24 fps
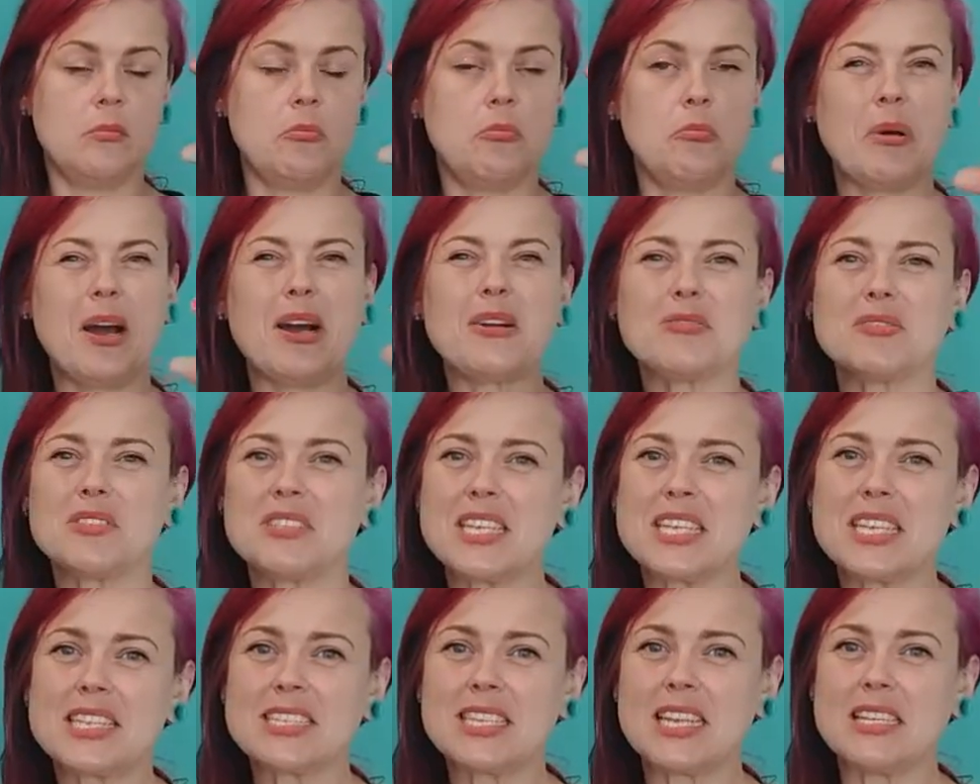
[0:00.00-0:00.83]
about
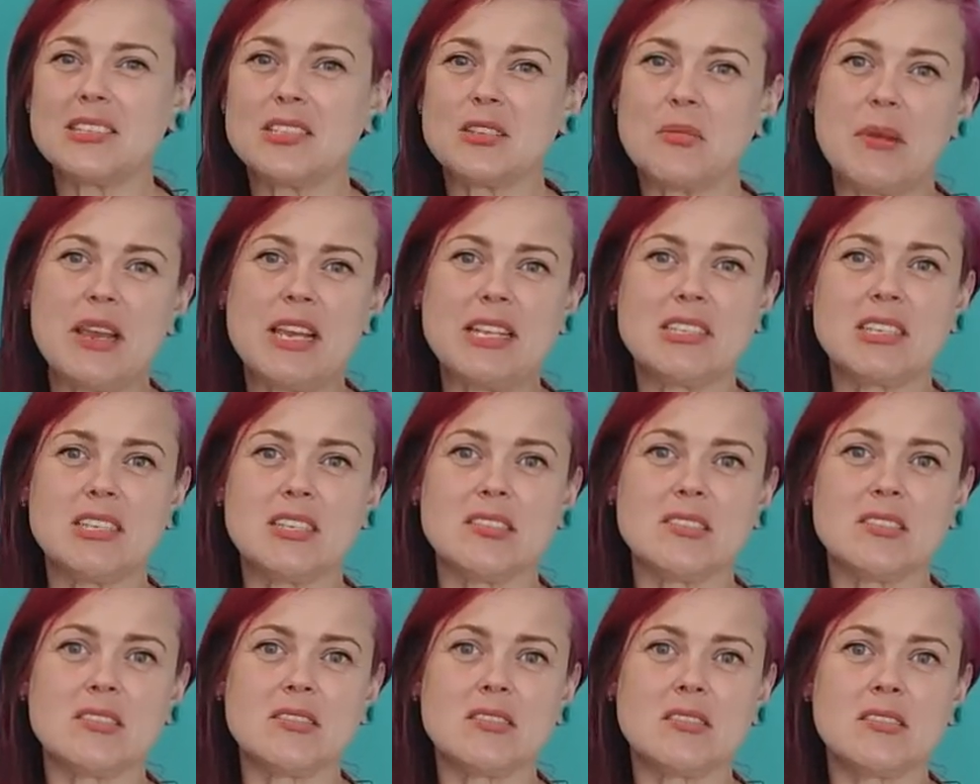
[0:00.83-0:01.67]
6
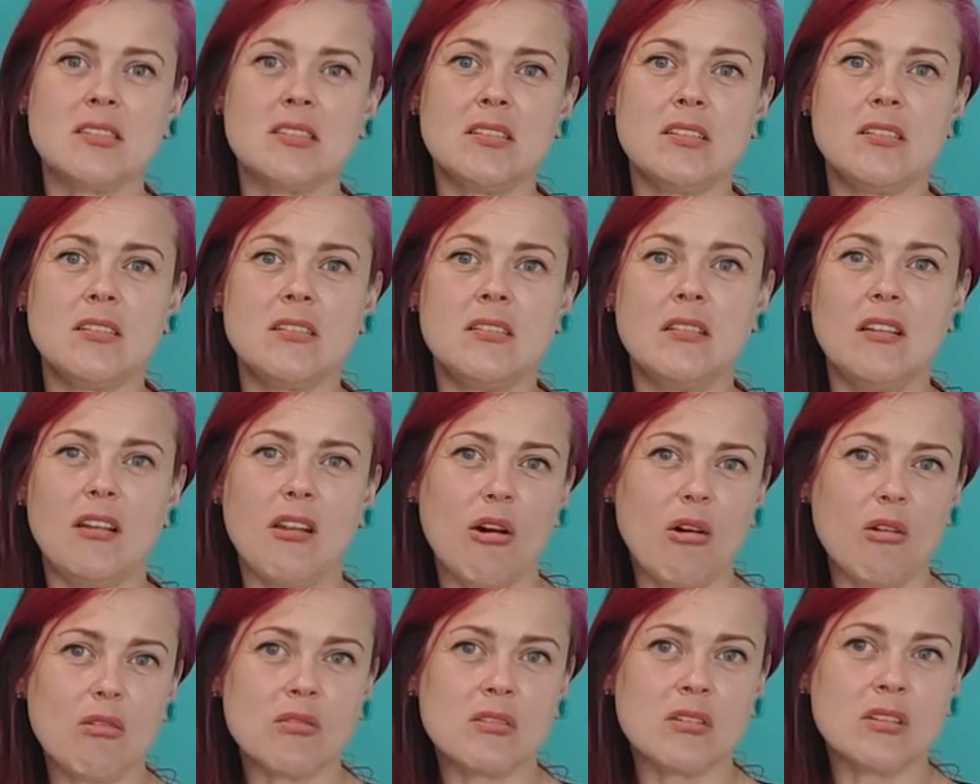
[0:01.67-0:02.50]
centimetres
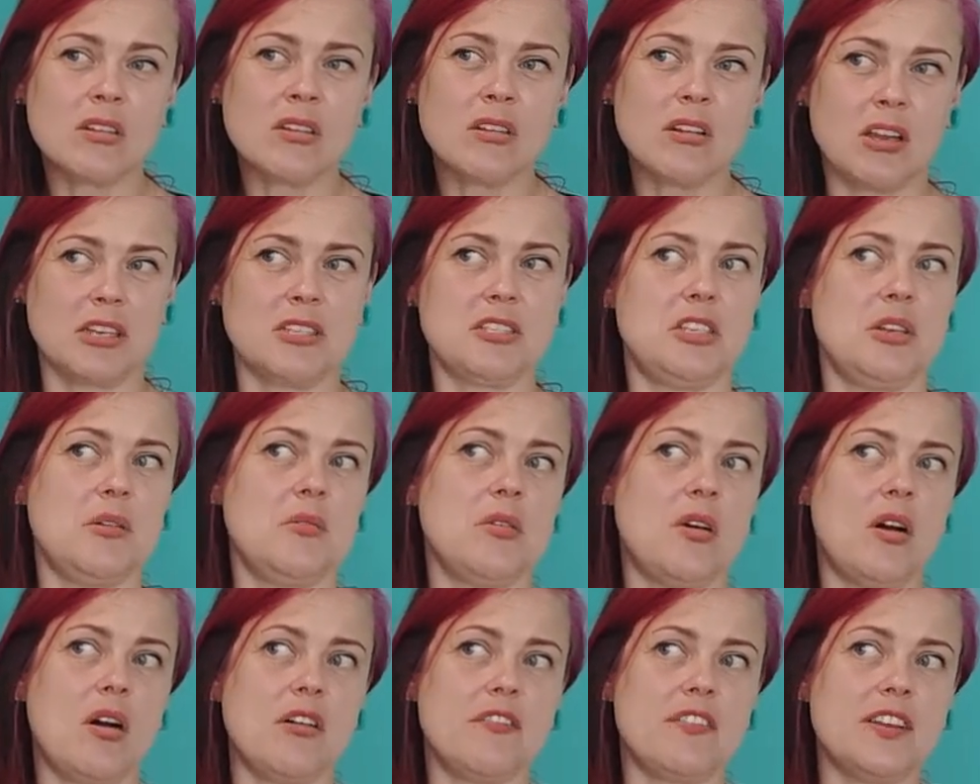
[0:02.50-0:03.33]
long, like
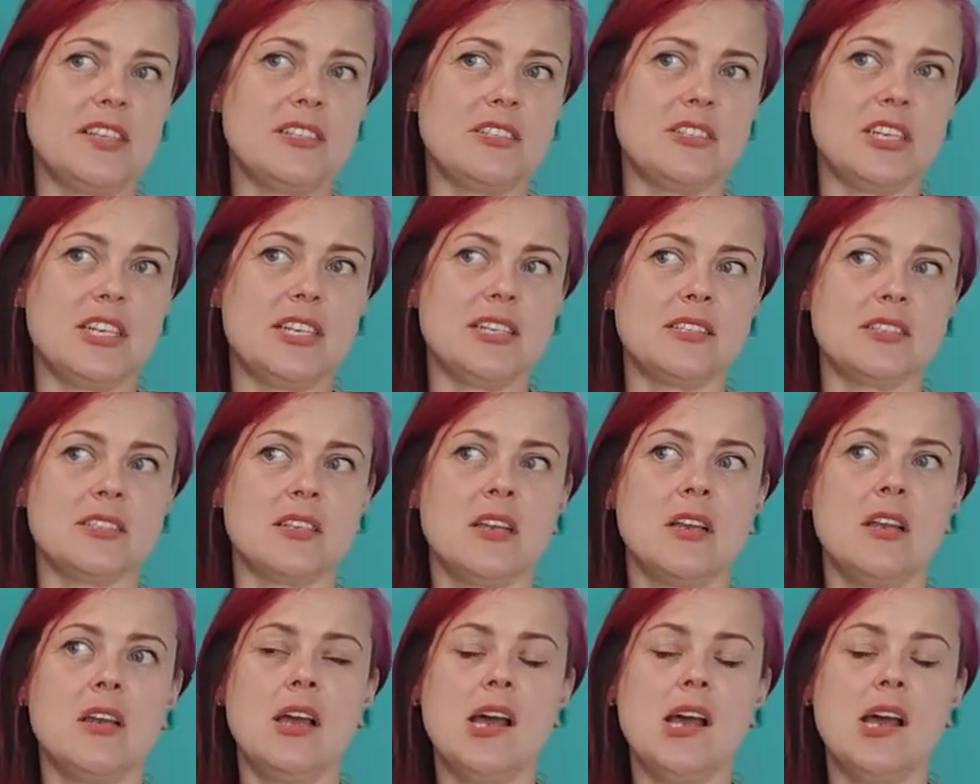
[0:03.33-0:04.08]
2.5 inches,